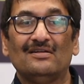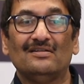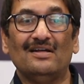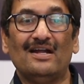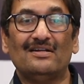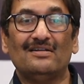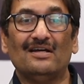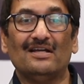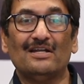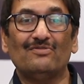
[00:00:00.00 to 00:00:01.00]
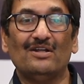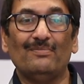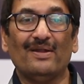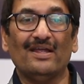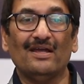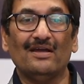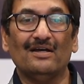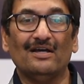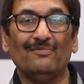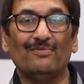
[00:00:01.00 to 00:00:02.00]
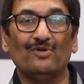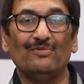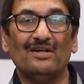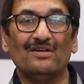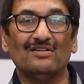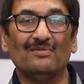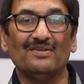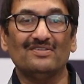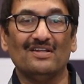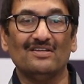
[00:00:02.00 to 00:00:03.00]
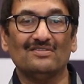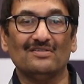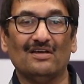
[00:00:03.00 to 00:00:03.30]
that it will bring improvement to the business,